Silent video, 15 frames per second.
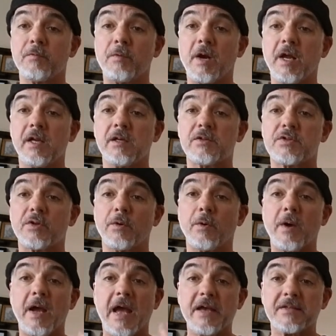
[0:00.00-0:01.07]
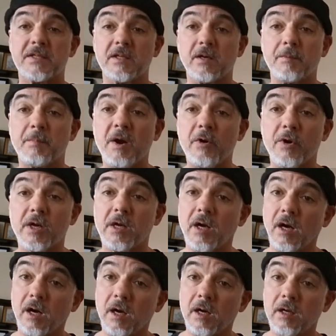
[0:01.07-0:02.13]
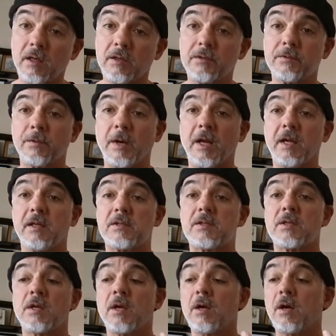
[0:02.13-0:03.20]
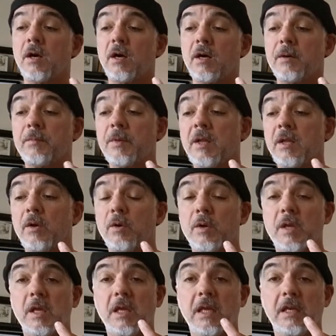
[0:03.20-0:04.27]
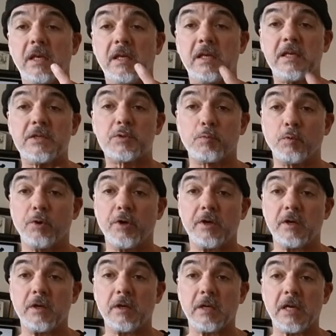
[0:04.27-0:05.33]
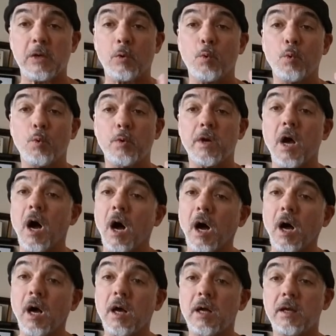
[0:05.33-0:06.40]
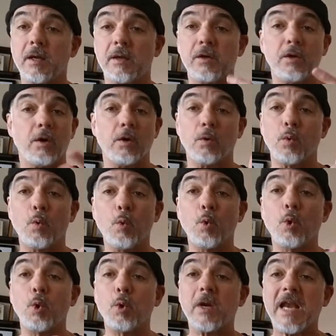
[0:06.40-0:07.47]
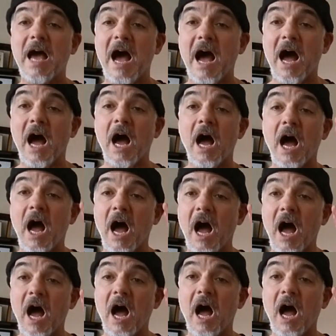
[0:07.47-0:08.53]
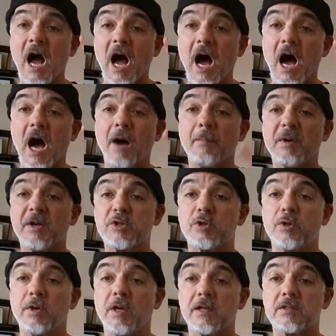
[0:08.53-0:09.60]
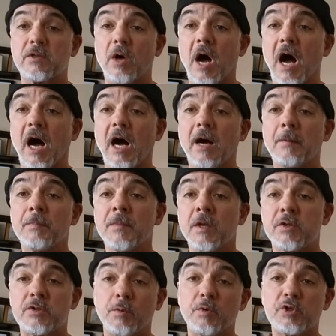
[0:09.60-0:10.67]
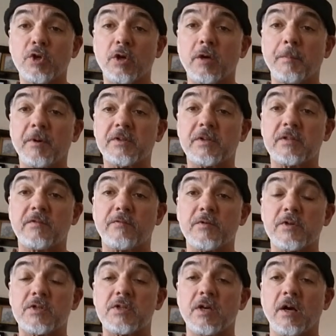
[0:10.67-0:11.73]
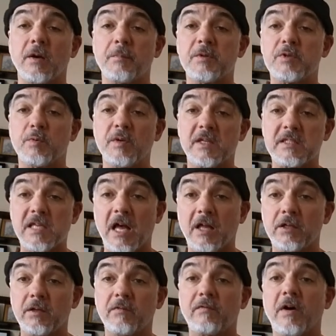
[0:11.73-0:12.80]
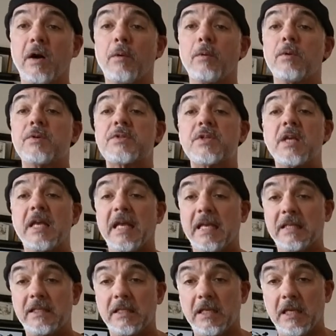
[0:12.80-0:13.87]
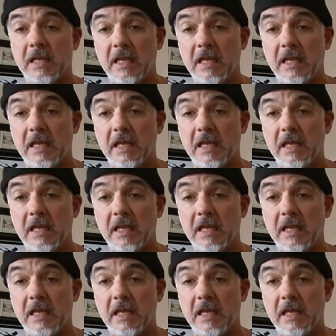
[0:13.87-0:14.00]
right? So as in America, right? In this word, una, no, una, make sure you get to a. So we'll talk about the difference between Italian vowels and